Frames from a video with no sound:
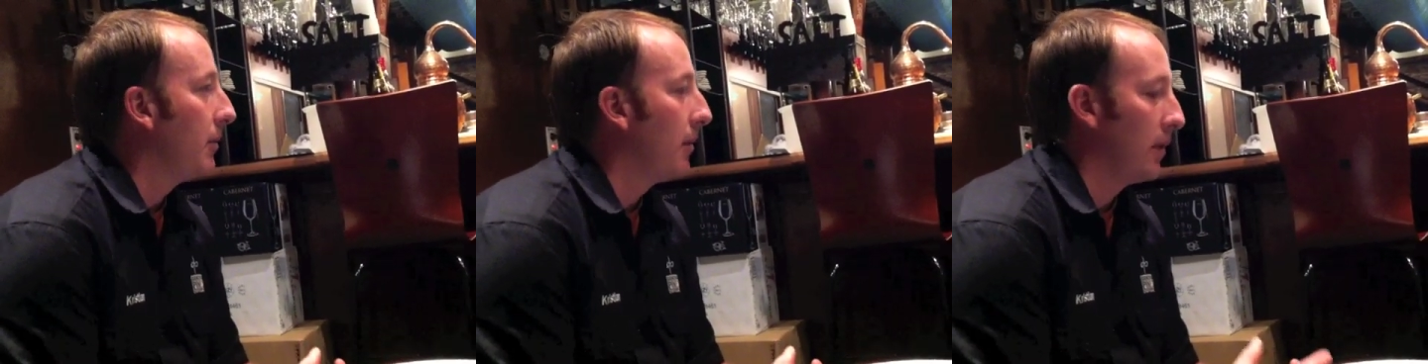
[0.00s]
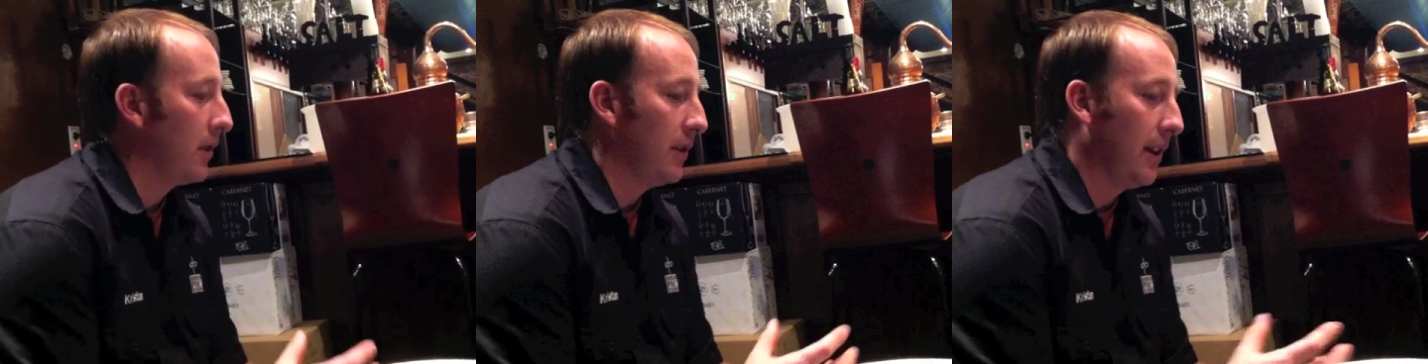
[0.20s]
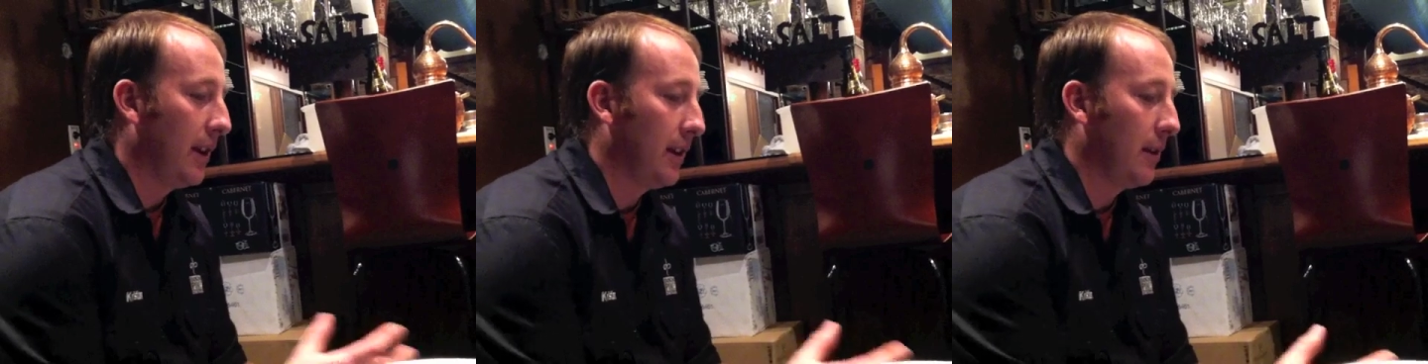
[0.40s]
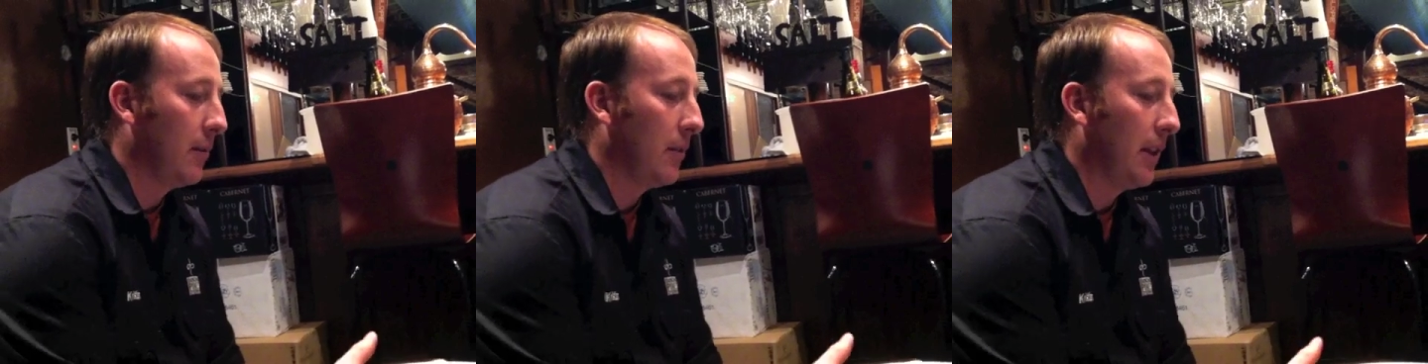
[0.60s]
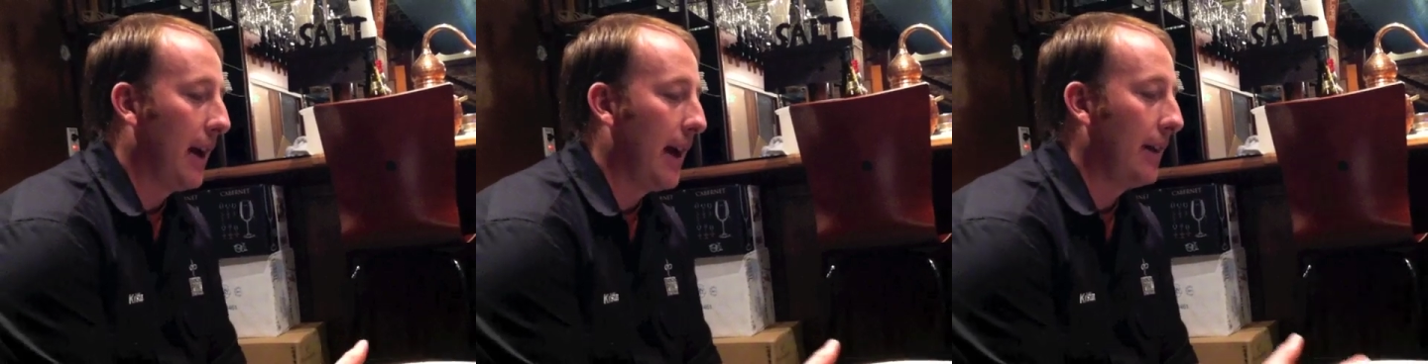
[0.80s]
or you take the
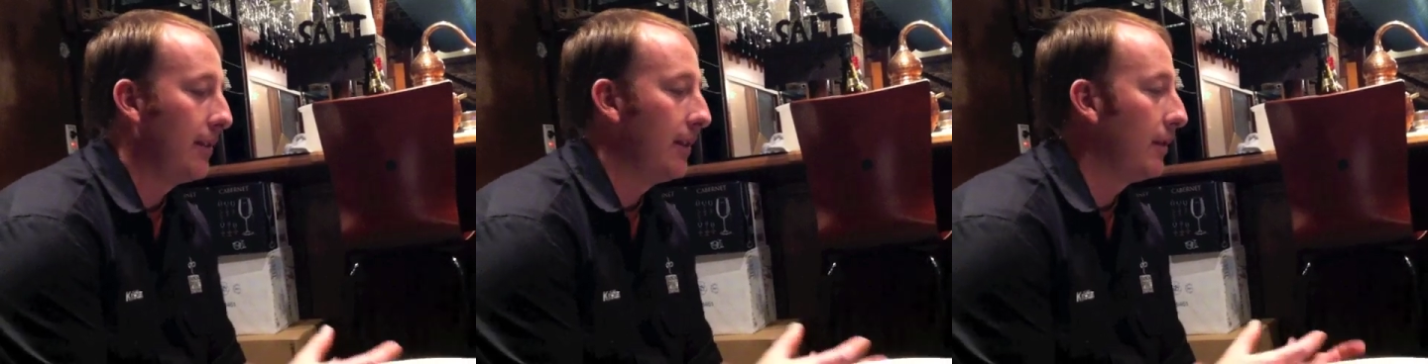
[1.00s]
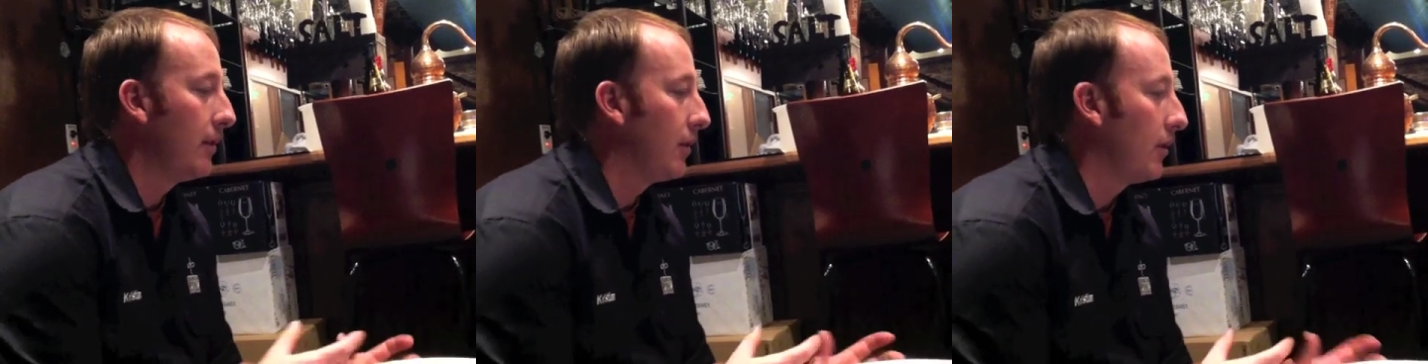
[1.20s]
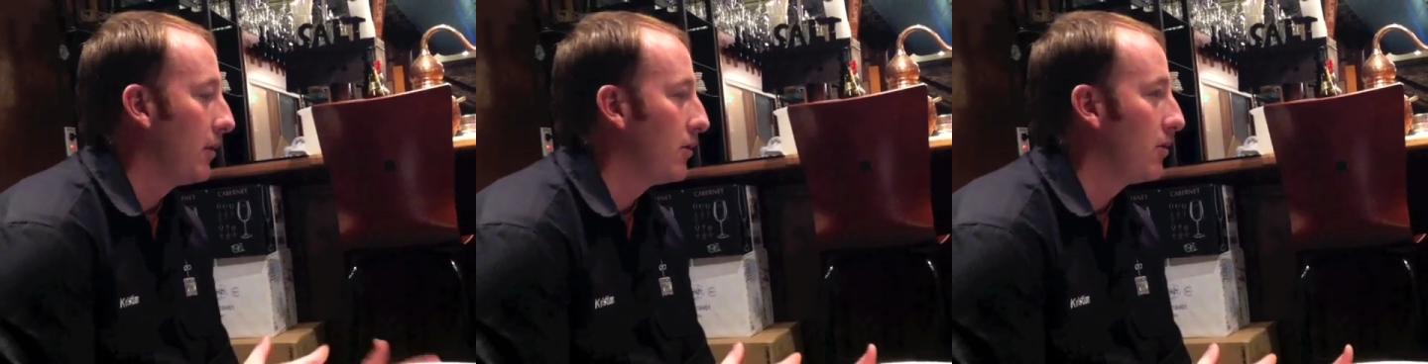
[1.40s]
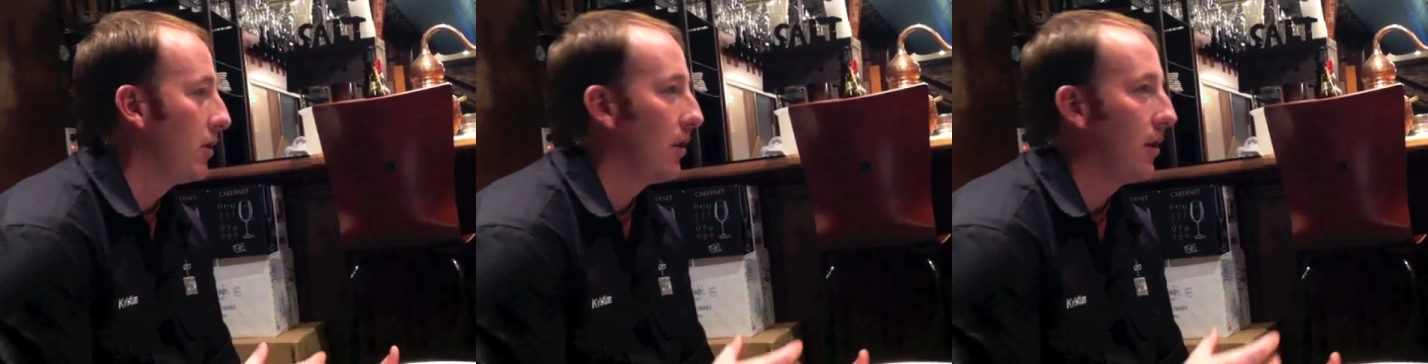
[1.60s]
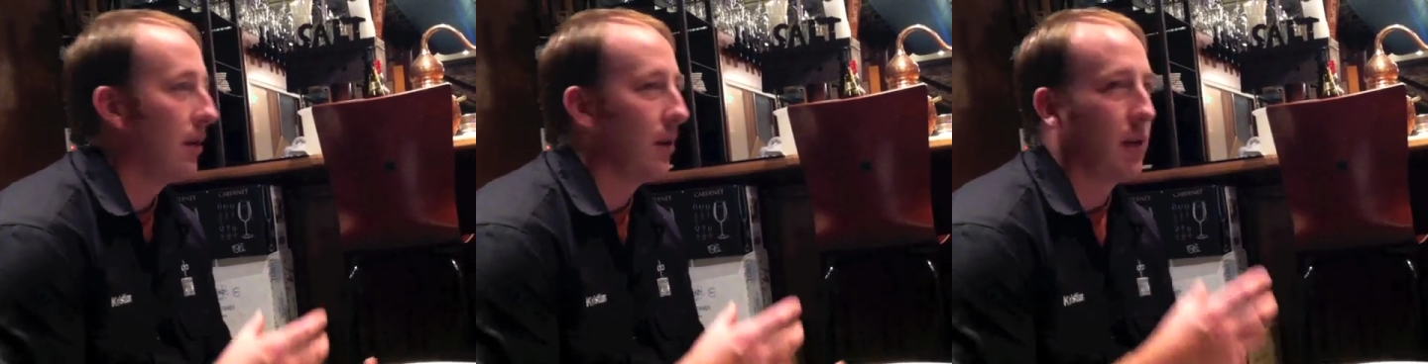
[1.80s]
molasses or the
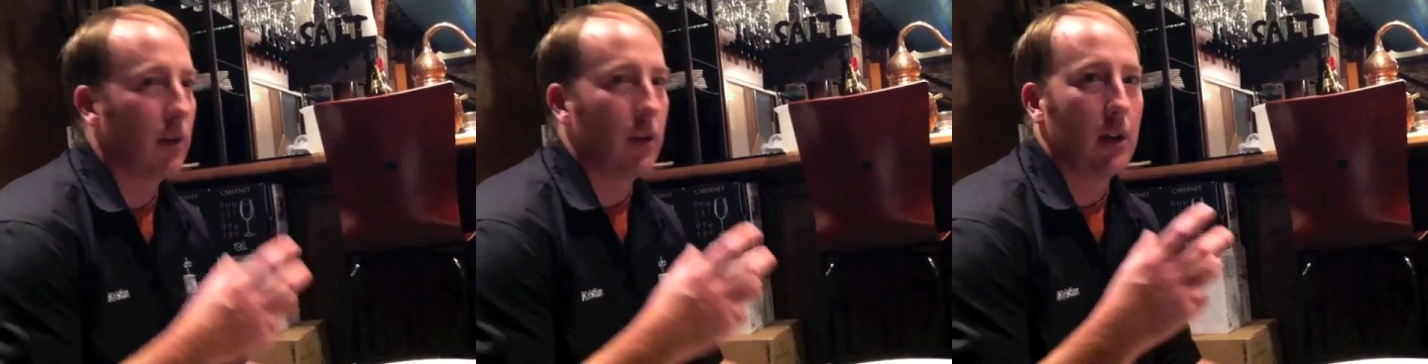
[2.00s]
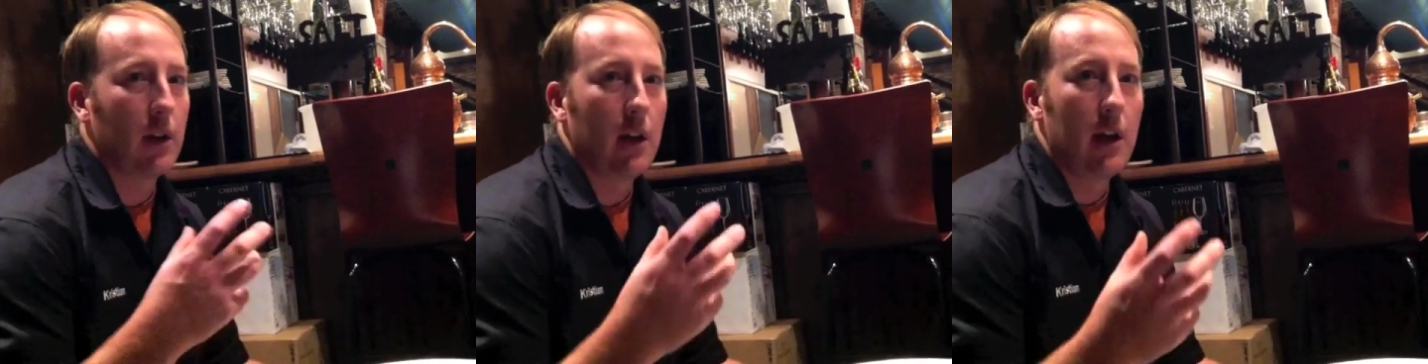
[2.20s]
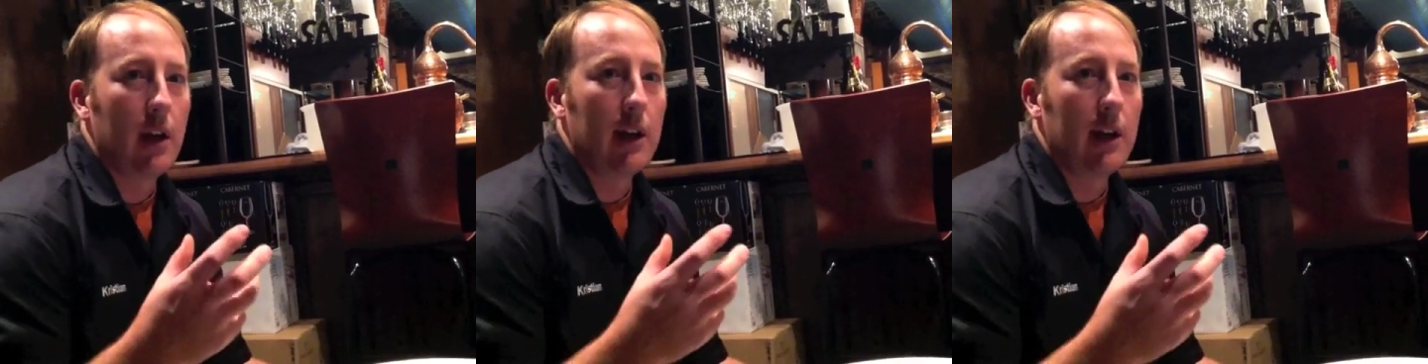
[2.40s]
sugar or the